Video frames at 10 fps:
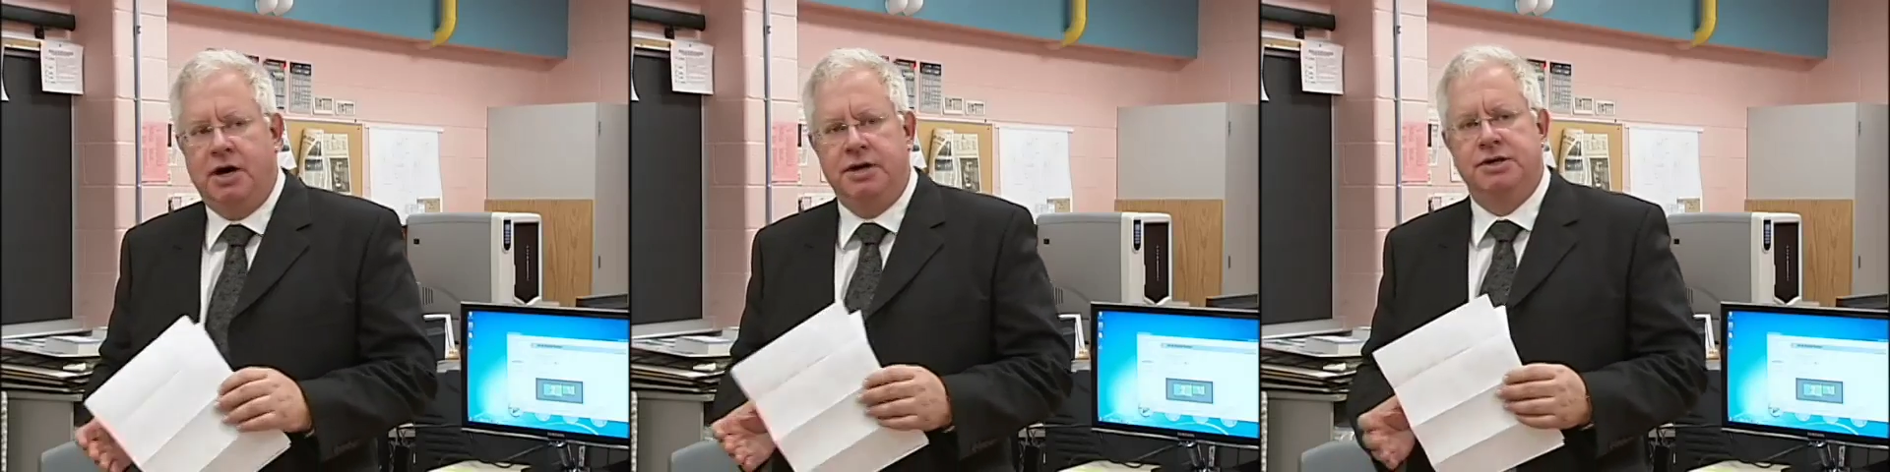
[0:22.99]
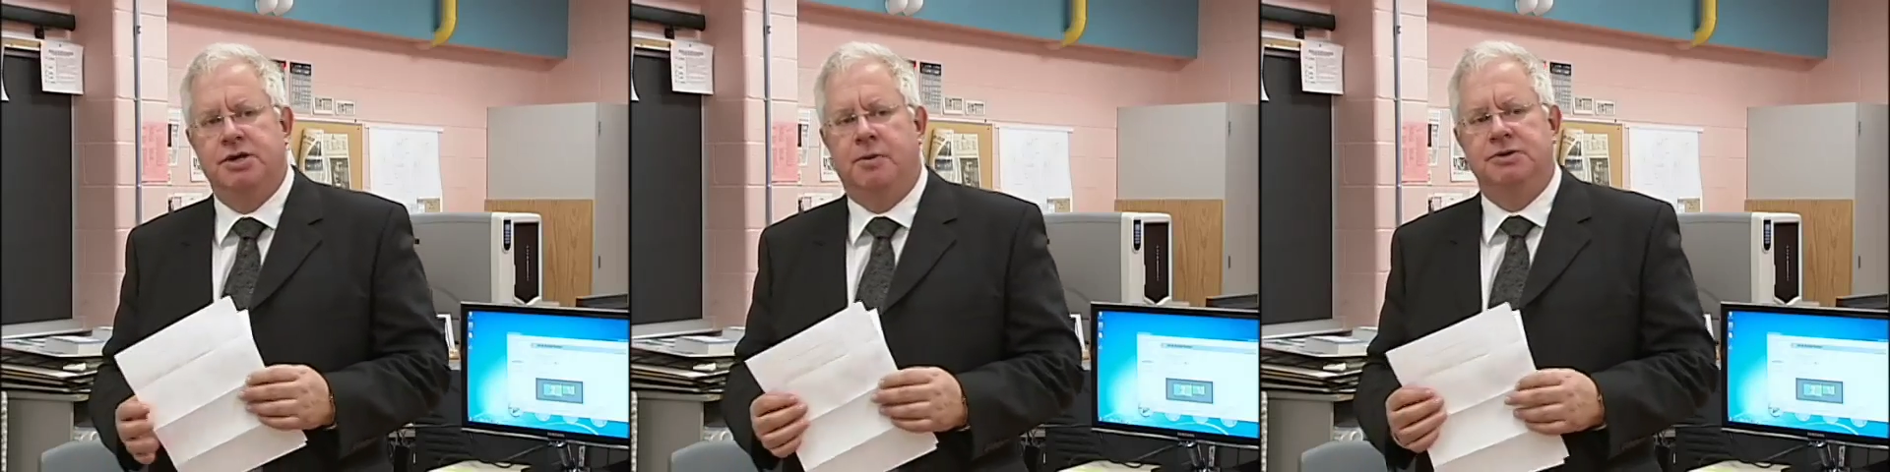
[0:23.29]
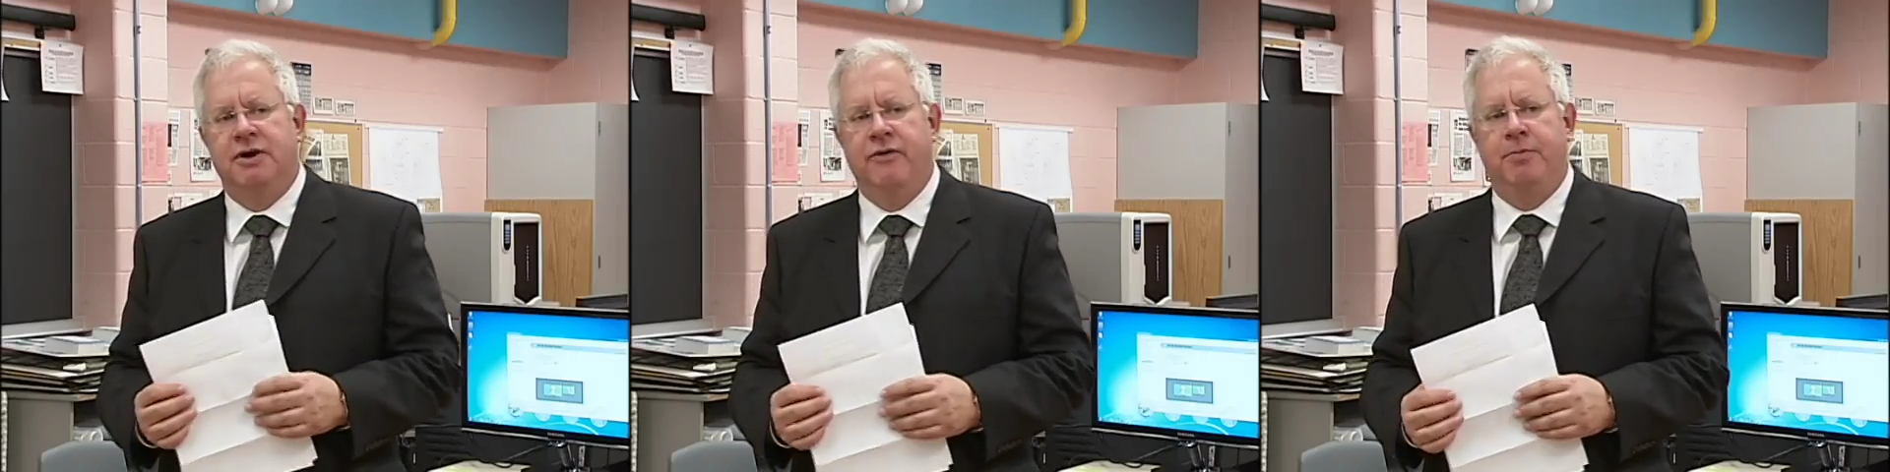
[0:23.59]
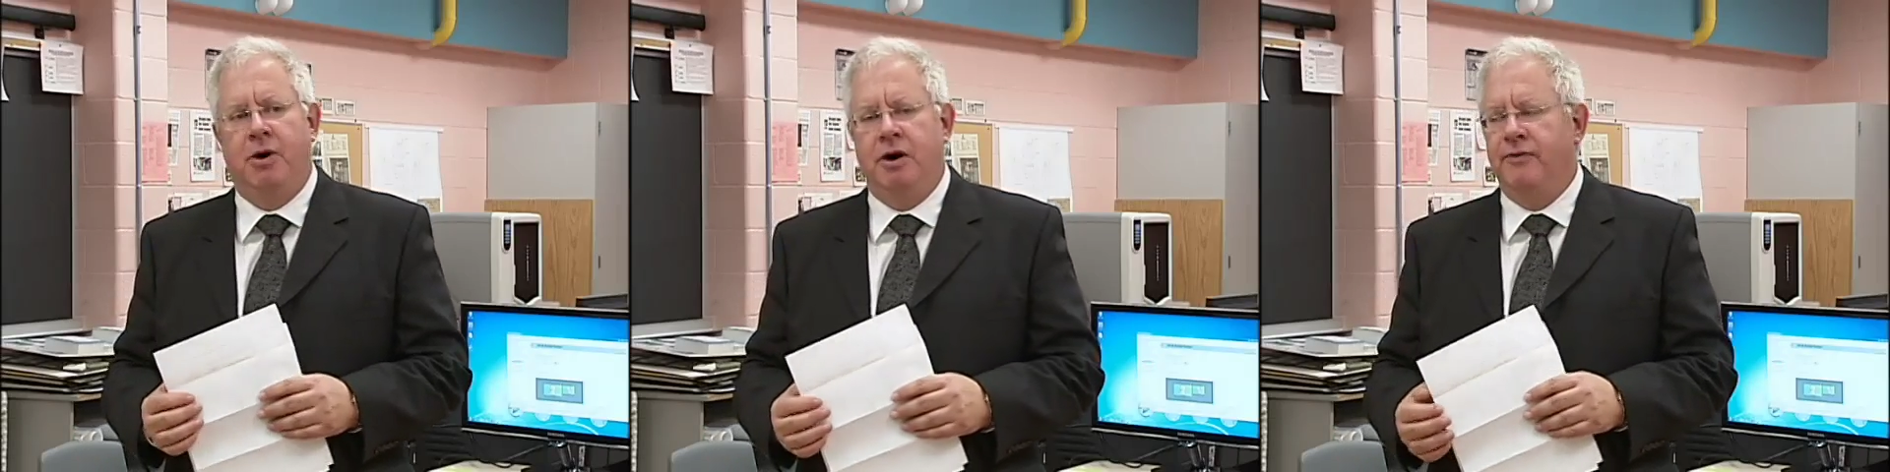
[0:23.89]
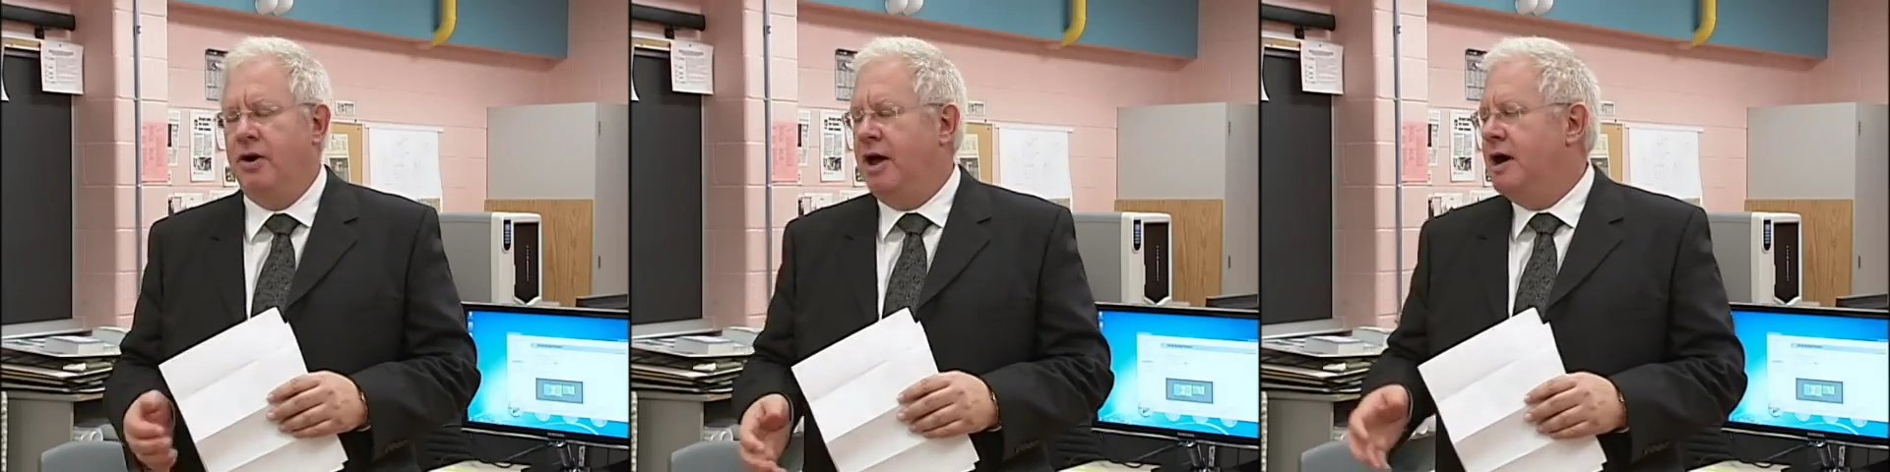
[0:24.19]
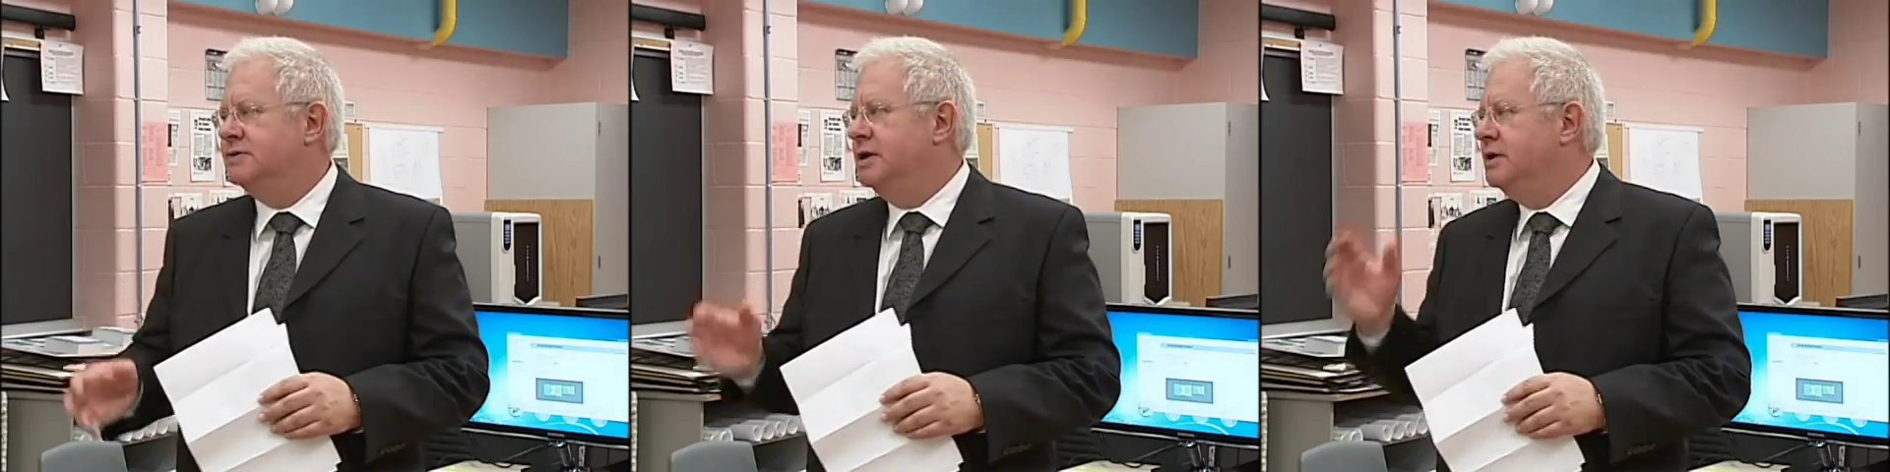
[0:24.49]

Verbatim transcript: touches almost every part of our lives,